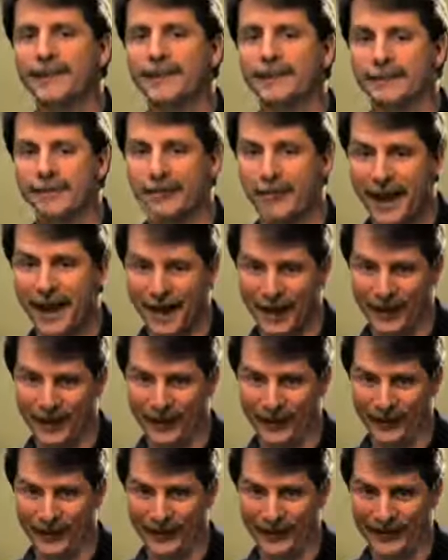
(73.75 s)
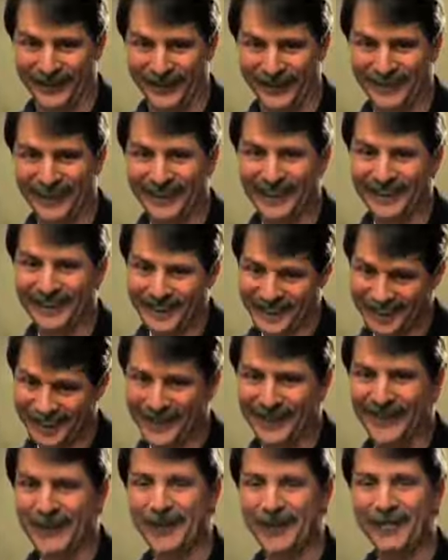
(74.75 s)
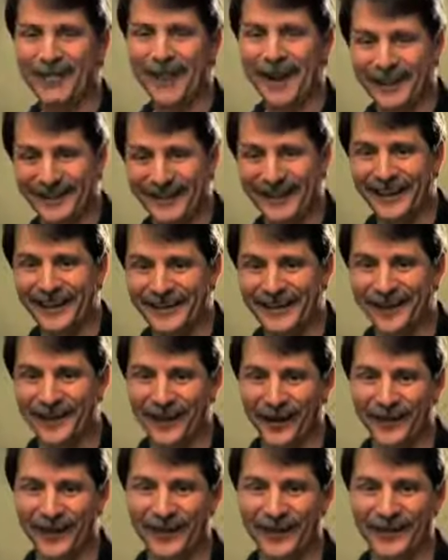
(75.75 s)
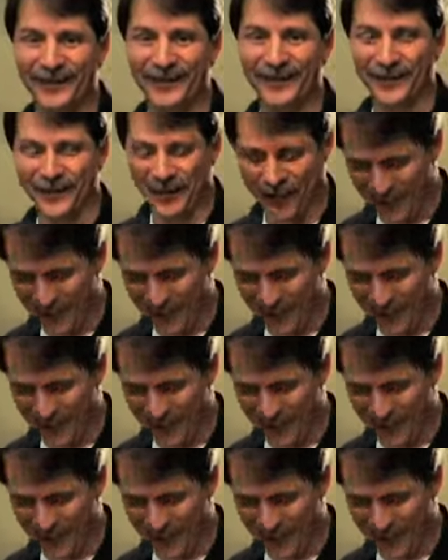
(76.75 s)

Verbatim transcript: smells, you might need to work on your